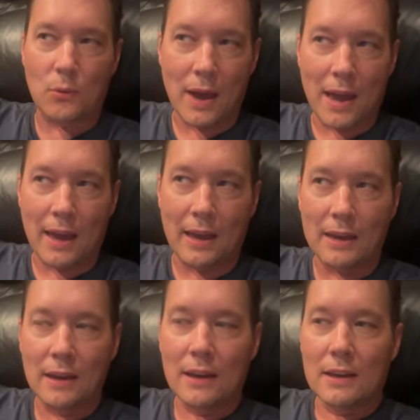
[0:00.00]

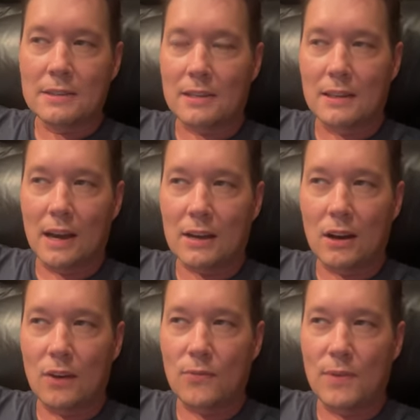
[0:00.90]
way to knock
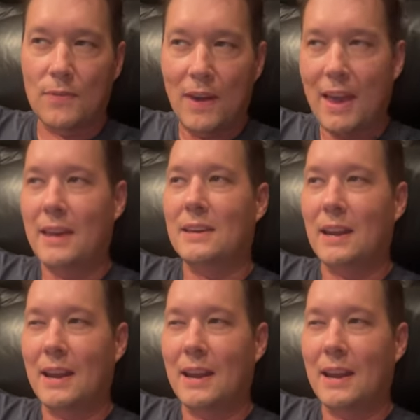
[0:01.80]
off Vivek.